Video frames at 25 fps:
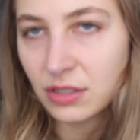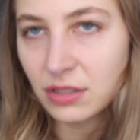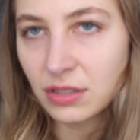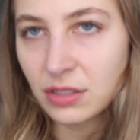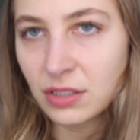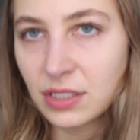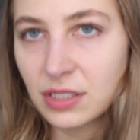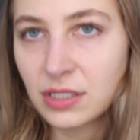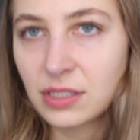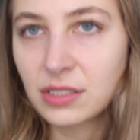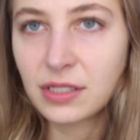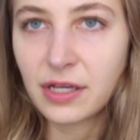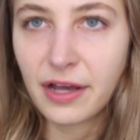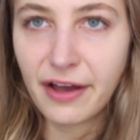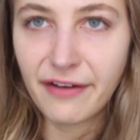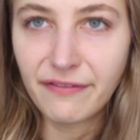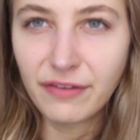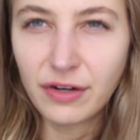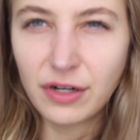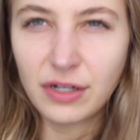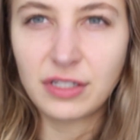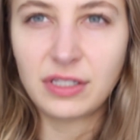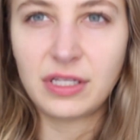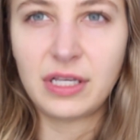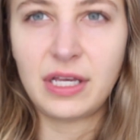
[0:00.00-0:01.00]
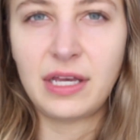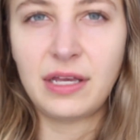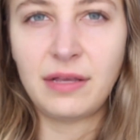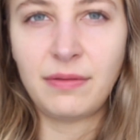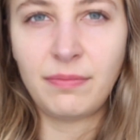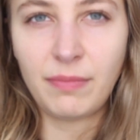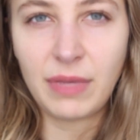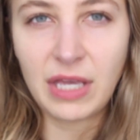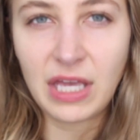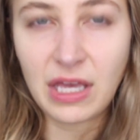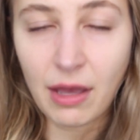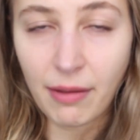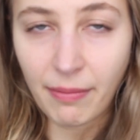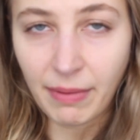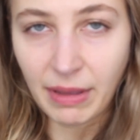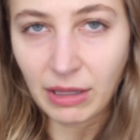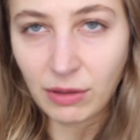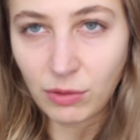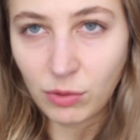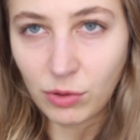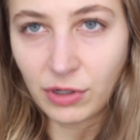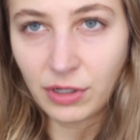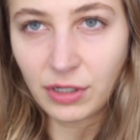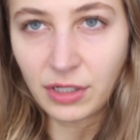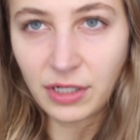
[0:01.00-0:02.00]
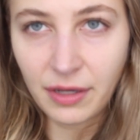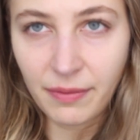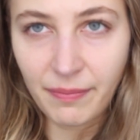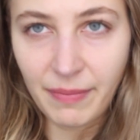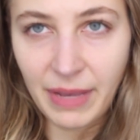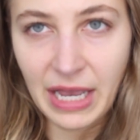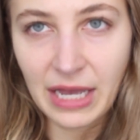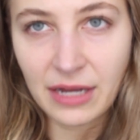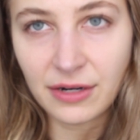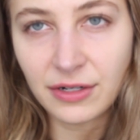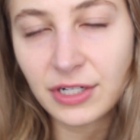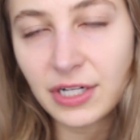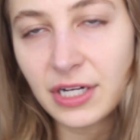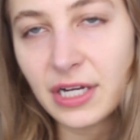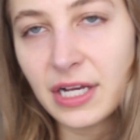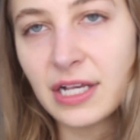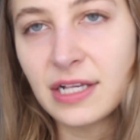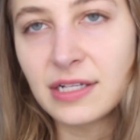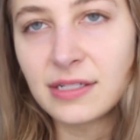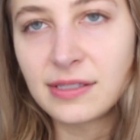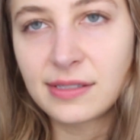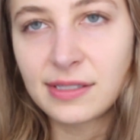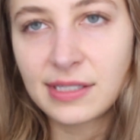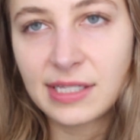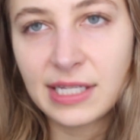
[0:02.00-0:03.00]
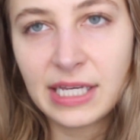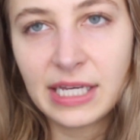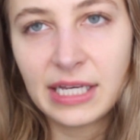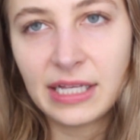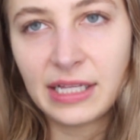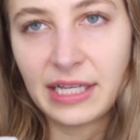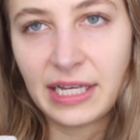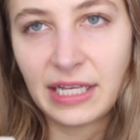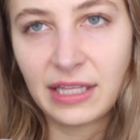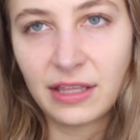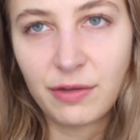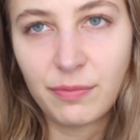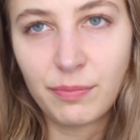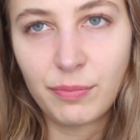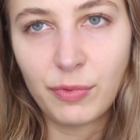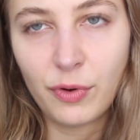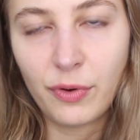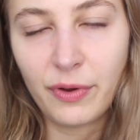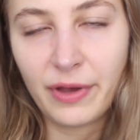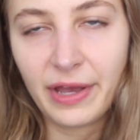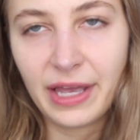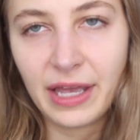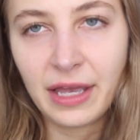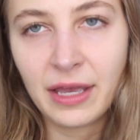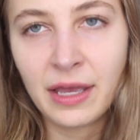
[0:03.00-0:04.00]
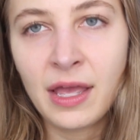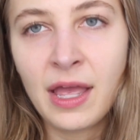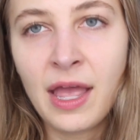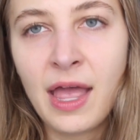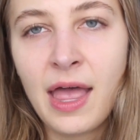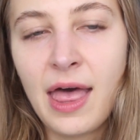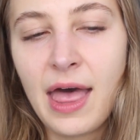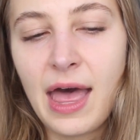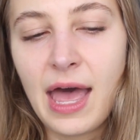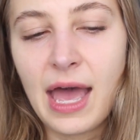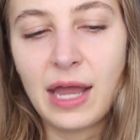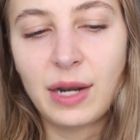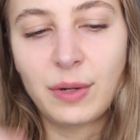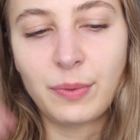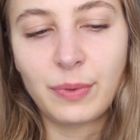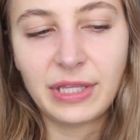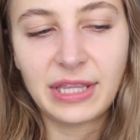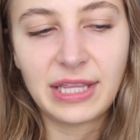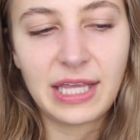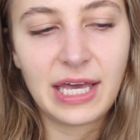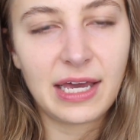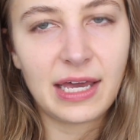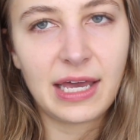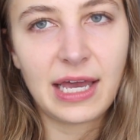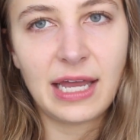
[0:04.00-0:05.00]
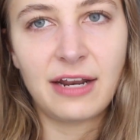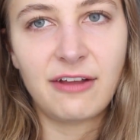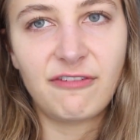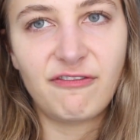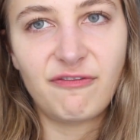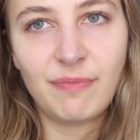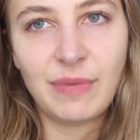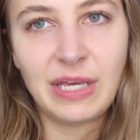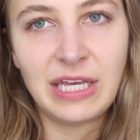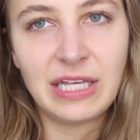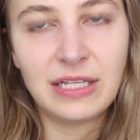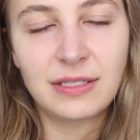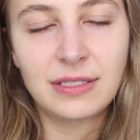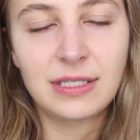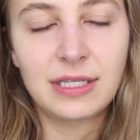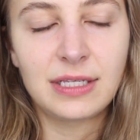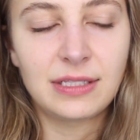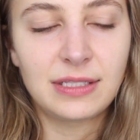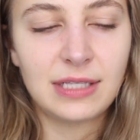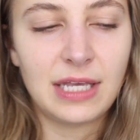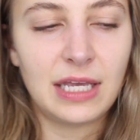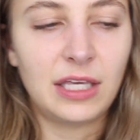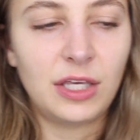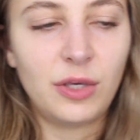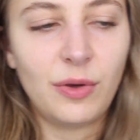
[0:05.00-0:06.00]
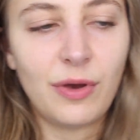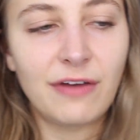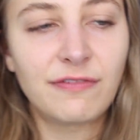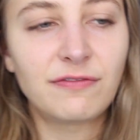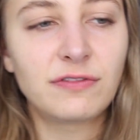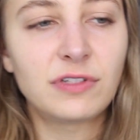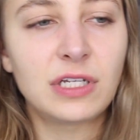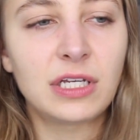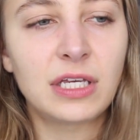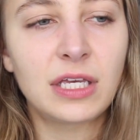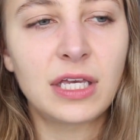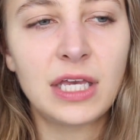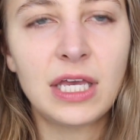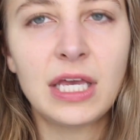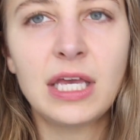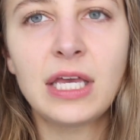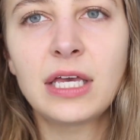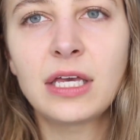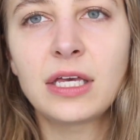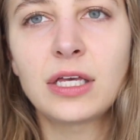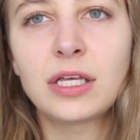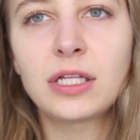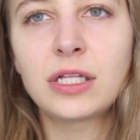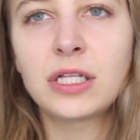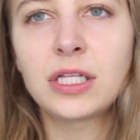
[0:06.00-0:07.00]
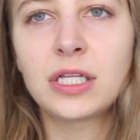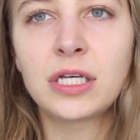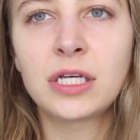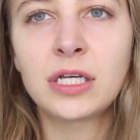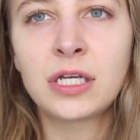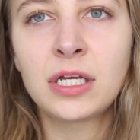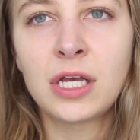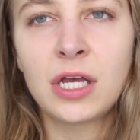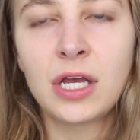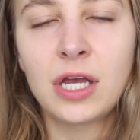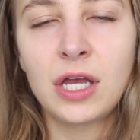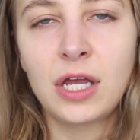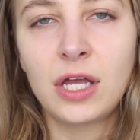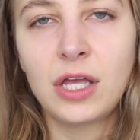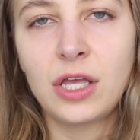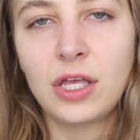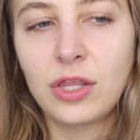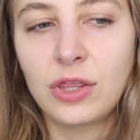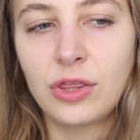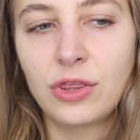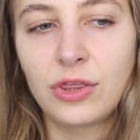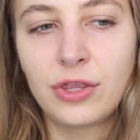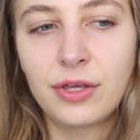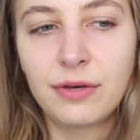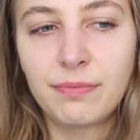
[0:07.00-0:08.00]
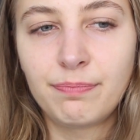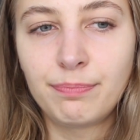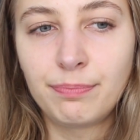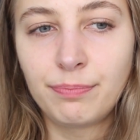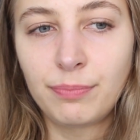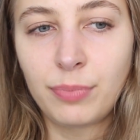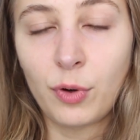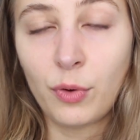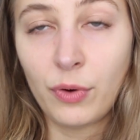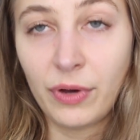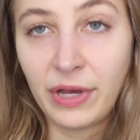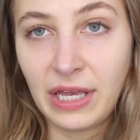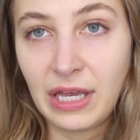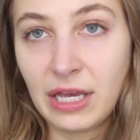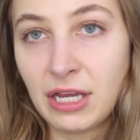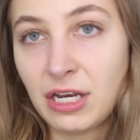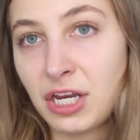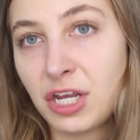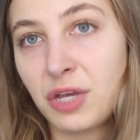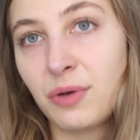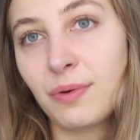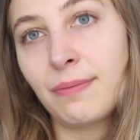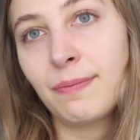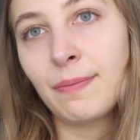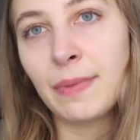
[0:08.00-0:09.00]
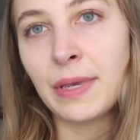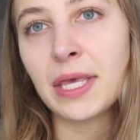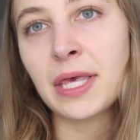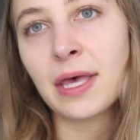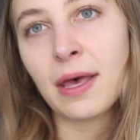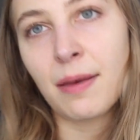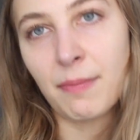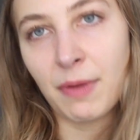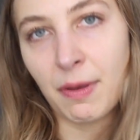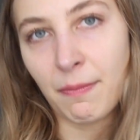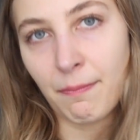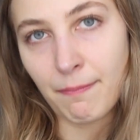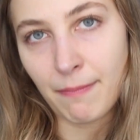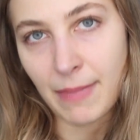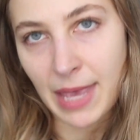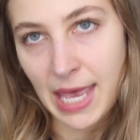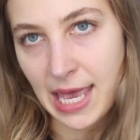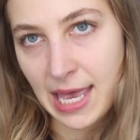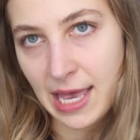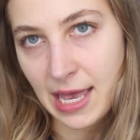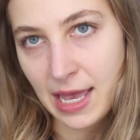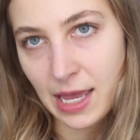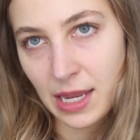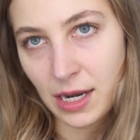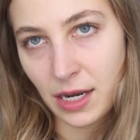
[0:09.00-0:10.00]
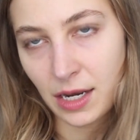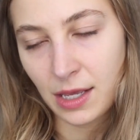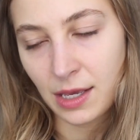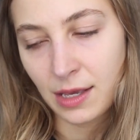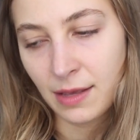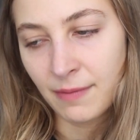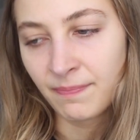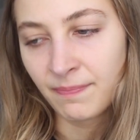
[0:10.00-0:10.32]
discovers in becoming Lord Commander is killing the boy. And what that kind of means is like you have to kill the boy in you and become a man.